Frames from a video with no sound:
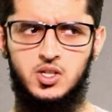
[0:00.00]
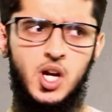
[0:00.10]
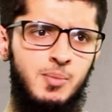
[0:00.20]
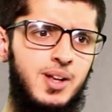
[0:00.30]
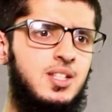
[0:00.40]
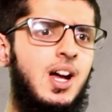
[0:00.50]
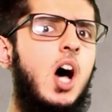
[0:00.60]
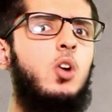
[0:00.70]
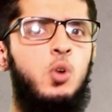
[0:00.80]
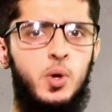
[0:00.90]
Going back to the
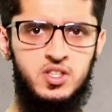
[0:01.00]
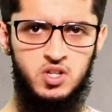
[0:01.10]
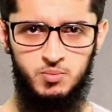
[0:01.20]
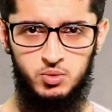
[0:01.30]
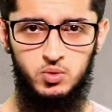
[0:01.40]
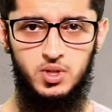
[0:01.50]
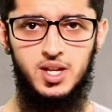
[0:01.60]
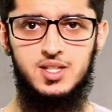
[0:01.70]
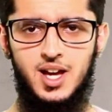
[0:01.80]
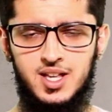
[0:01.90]
alcohol example,
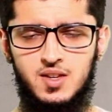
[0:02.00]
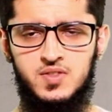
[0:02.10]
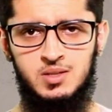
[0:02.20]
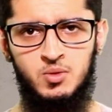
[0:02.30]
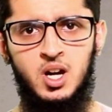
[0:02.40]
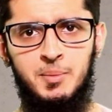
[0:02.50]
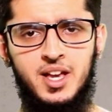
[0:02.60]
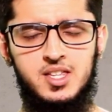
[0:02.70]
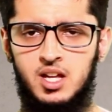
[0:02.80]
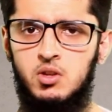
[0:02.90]
it's as if someone coming
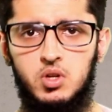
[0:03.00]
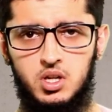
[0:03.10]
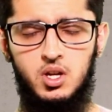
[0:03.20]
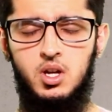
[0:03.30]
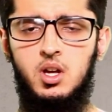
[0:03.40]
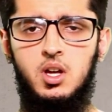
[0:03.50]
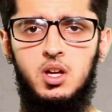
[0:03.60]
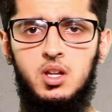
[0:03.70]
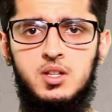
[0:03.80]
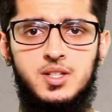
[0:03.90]
and saying, look,
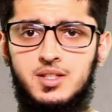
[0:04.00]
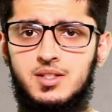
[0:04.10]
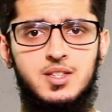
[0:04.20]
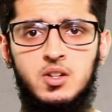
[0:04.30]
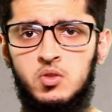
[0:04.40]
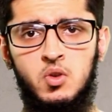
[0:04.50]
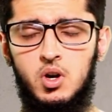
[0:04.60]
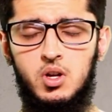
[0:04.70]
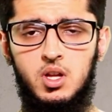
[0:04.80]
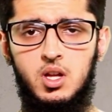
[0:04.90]
necessity or
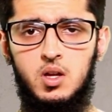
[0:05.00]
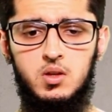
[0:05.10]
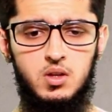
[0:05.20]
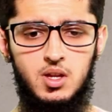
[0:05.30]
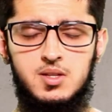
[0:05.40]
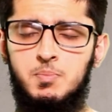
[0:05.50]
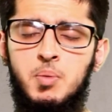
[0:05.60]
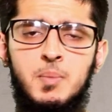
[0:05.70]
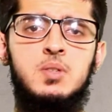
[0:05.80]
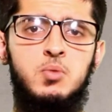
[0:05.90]
not, it's
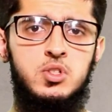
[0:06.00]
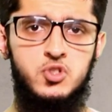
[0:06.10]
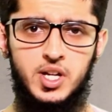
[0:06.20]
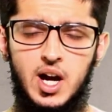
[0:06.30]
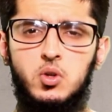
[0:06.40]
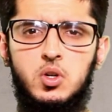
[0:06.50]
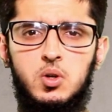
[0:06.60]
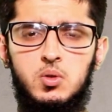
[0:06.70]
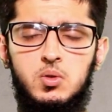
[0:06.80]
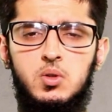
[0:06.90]
permissible to drink
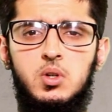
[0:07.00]
alcohol.